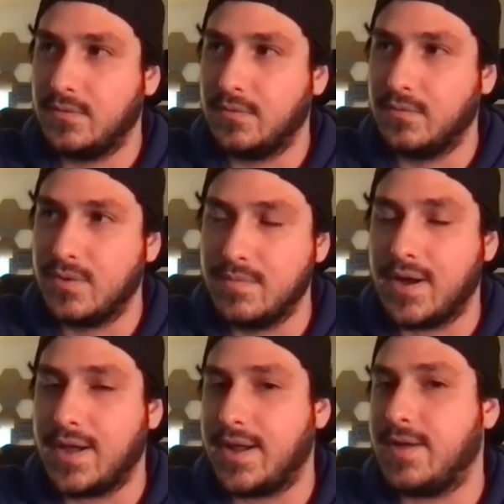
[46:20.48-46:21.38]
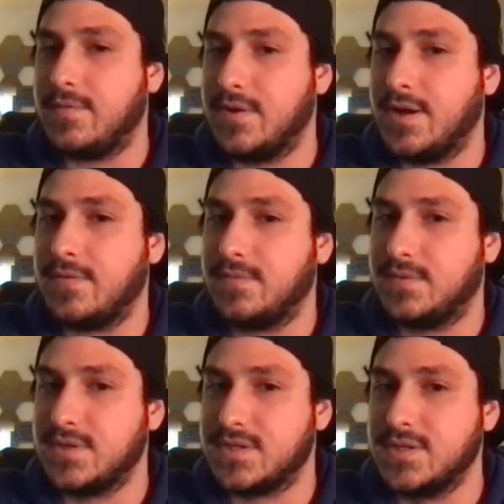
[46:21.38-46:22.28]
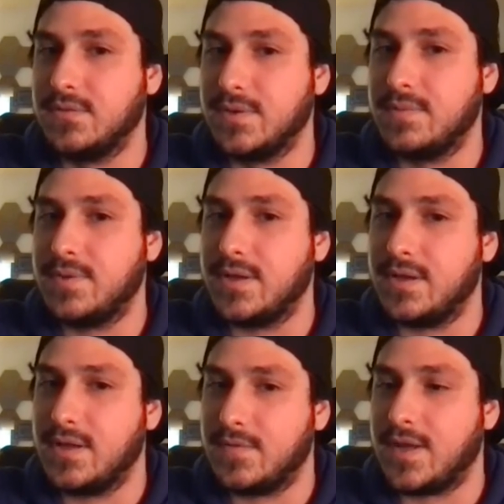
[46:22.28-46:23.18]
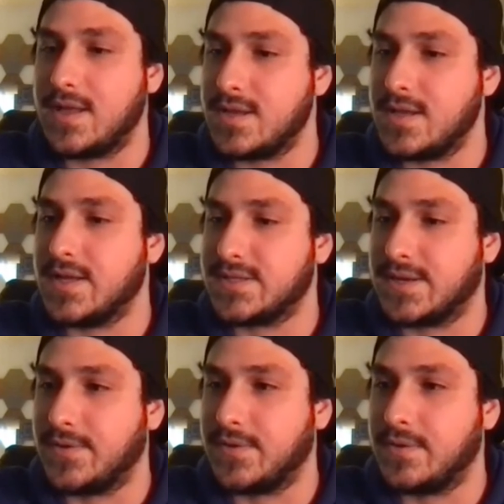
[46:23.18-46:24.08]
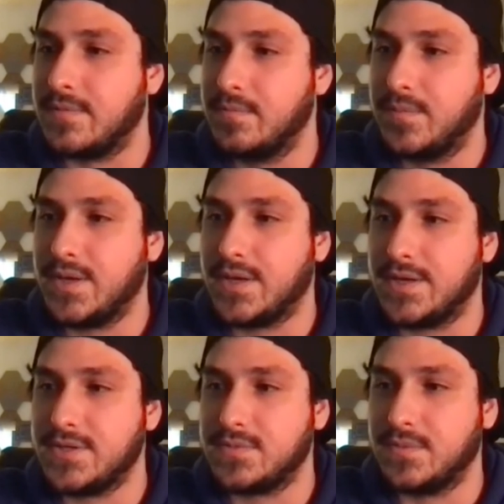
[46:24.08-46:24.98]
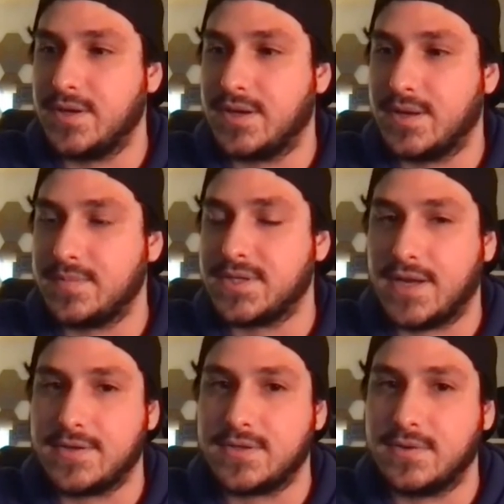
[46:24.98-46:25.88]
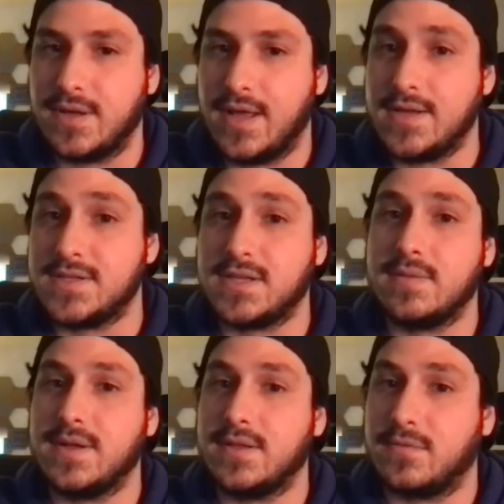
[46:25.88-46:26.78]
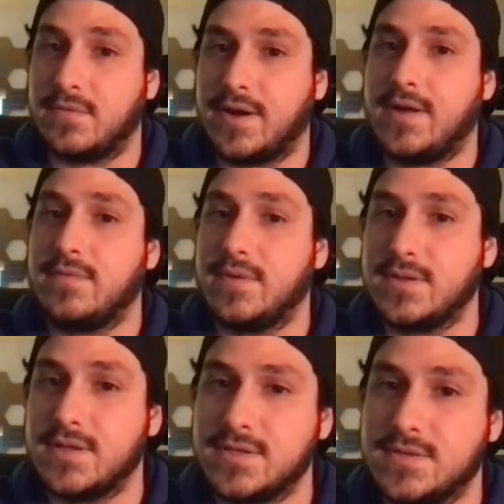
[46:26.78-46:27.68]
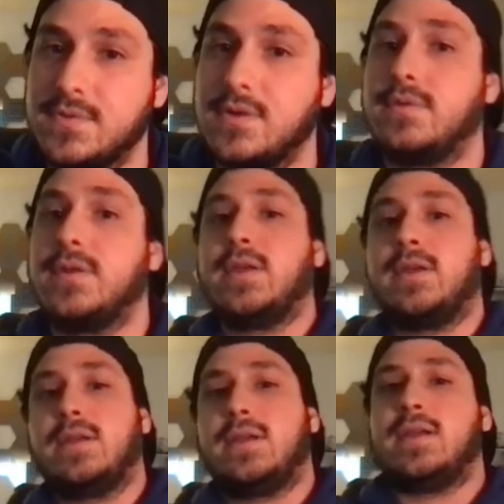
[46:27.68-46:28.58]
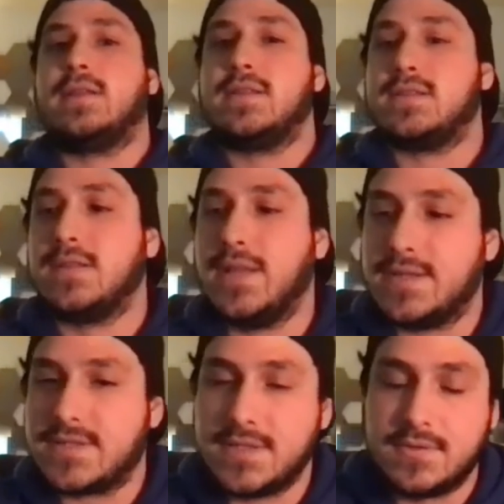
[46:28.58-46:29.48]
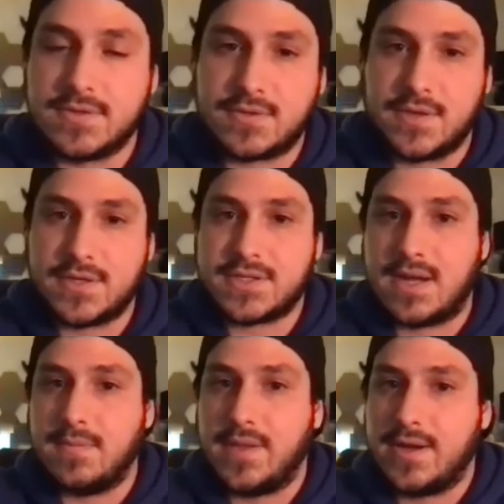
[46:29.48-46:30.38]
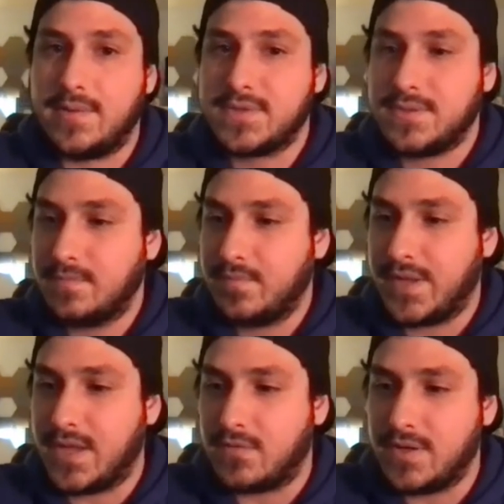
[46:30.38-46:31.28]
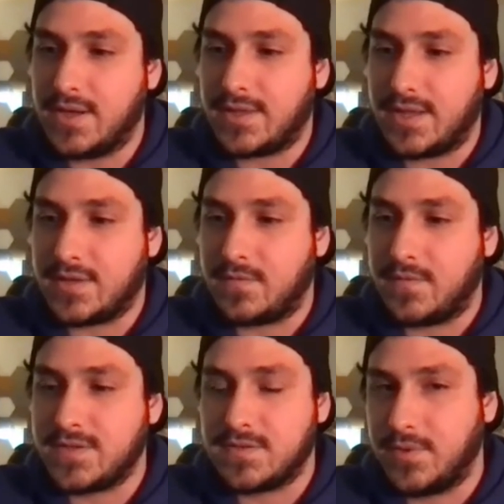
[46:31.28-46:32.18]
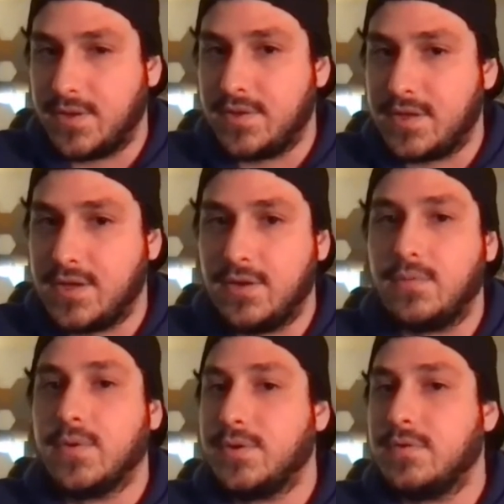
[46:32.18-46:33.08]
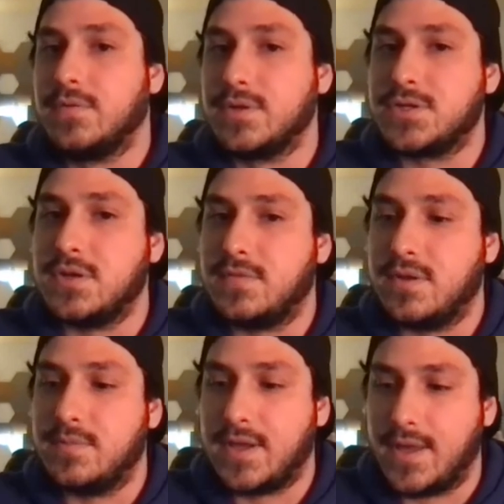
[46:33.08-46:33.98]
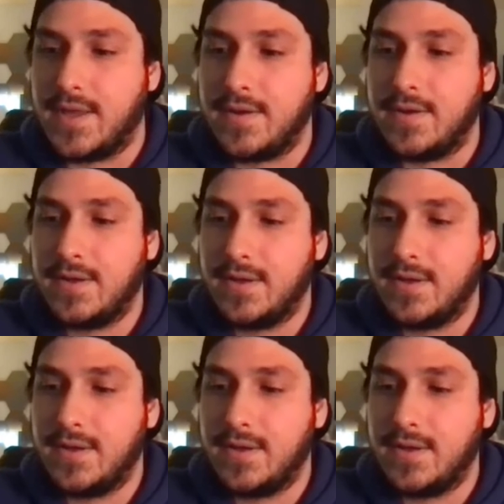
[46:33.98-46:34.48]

we might have enough to still repeat if AD gets healthy, because when it comes down to it, AD is going to be at the 5 in these, in these late series crunch time lineups. And if we get that defensive player of the year worthy version of him again,